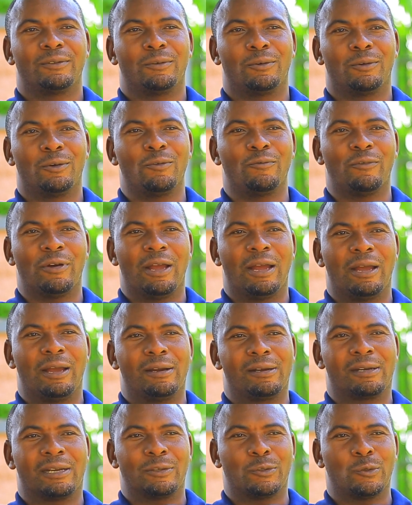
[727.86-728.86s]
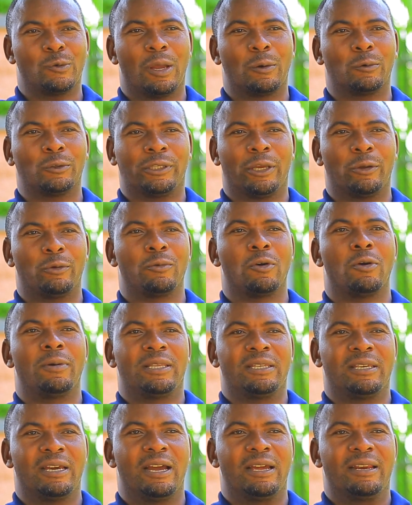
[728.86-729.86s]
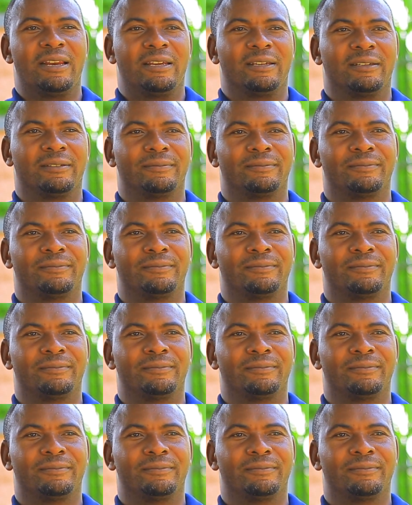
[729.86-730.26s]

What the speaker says: urumva Kazungu aguteye ubwoba cyane